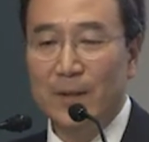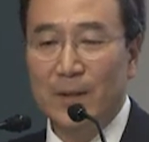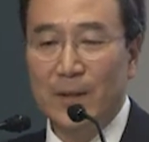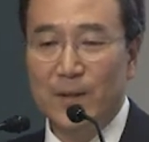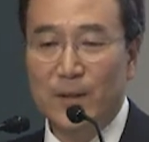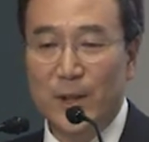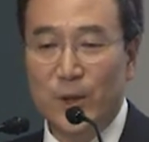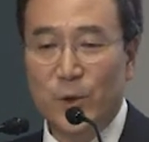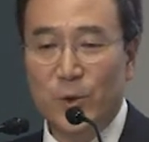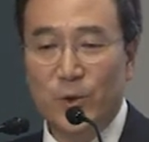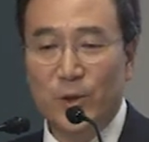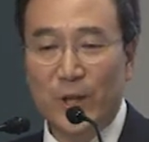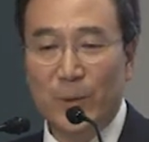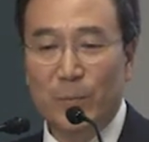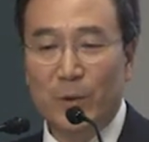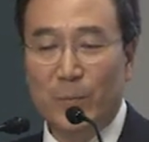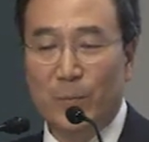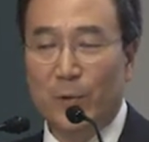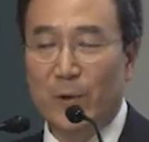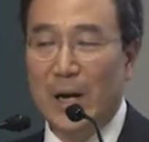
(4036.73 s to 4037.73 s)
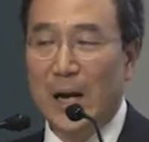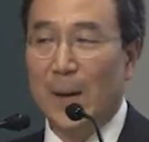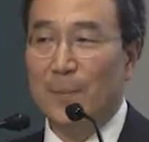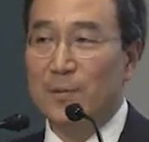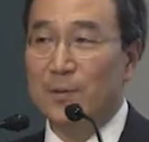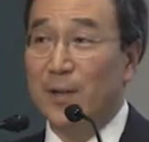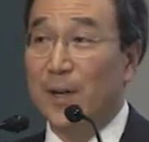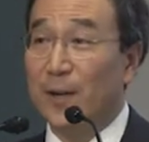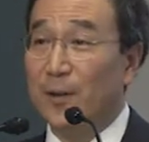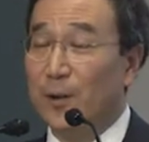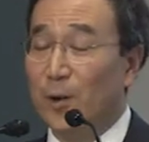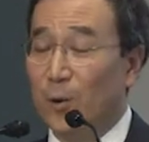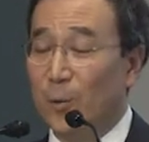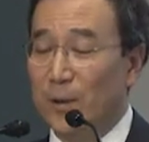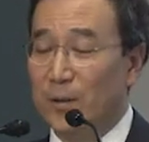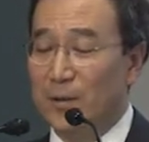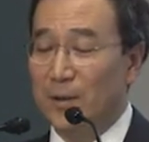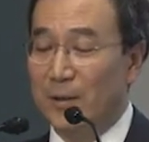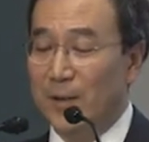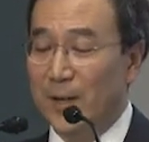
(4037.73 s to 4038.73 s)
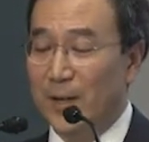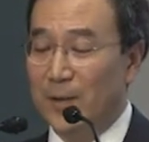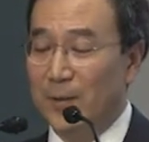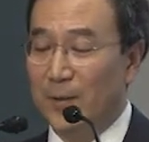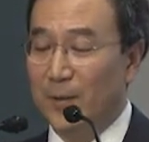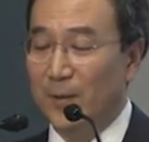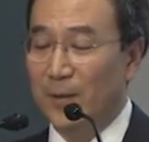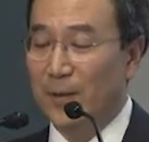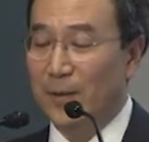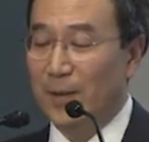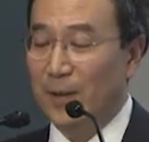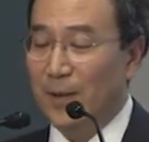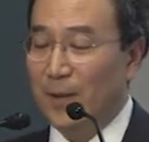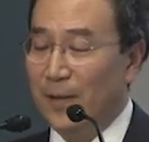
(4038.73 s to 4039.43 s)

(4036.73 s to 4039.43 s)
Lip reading: It's interesting, but perhaps not coincidental,